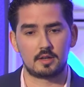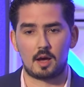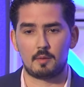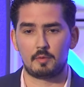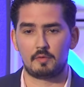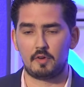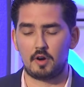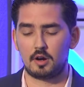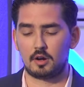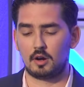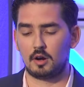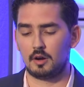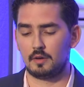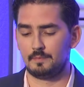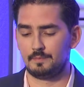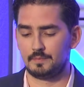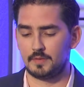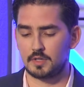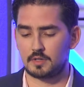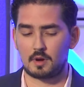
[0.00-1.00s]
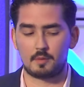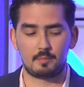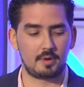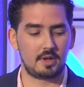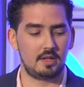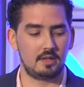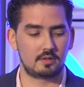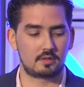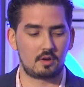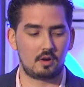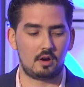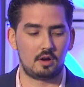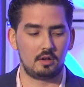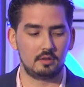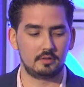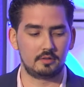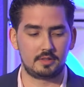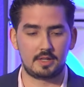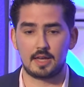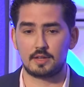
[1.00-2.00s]
top of Augur. This company is
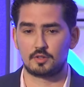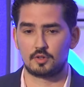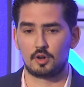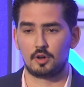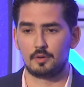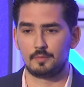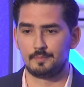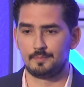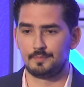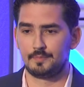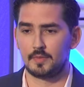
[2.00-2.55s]
called Guesser.